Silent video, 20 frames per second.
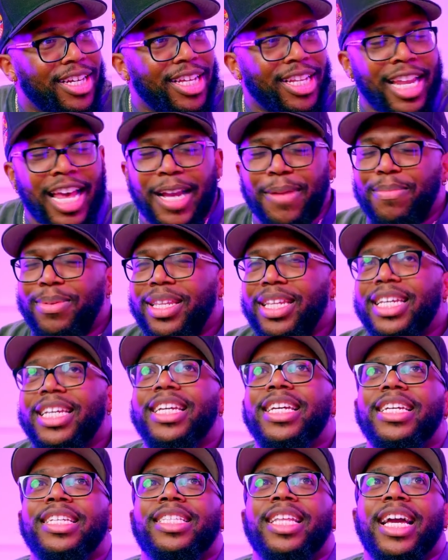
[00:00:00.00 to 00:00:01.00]
Like,
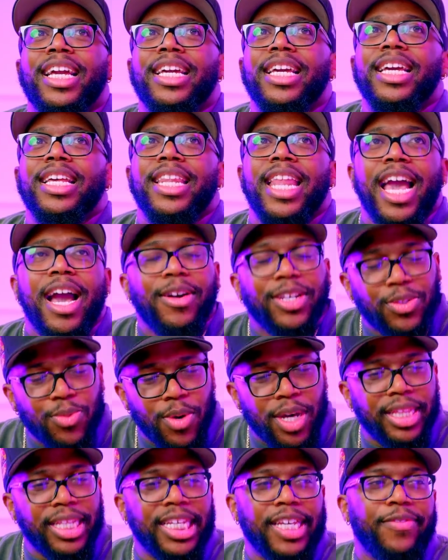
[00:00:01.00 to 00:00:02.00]
please, like, now that's
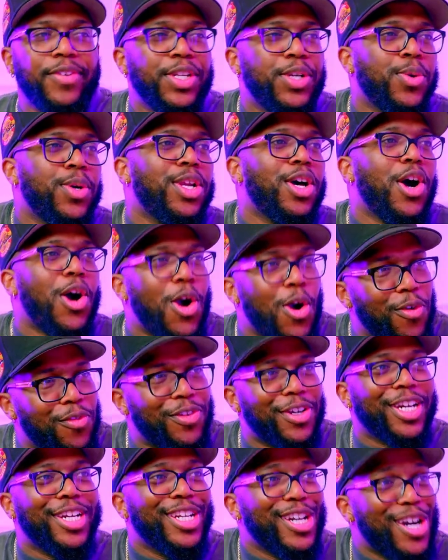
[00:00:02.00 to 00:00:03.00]
one thing if you're doing over and